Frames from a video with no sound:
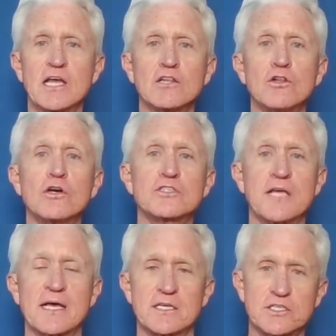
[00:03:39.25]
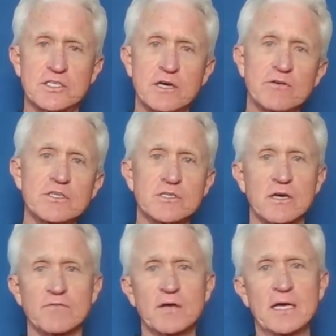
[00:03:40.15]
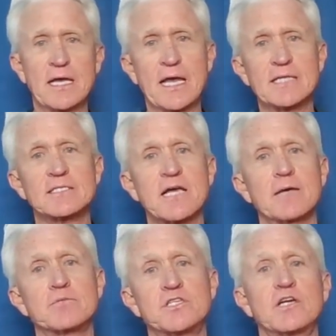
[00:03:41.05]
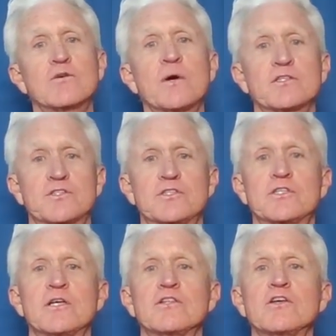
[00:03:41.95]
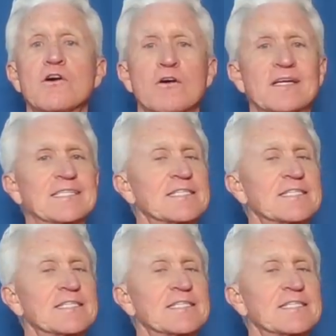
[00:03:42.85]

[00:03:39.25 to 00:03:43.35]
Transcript: It looks at a series of enzyme sequences in the urine.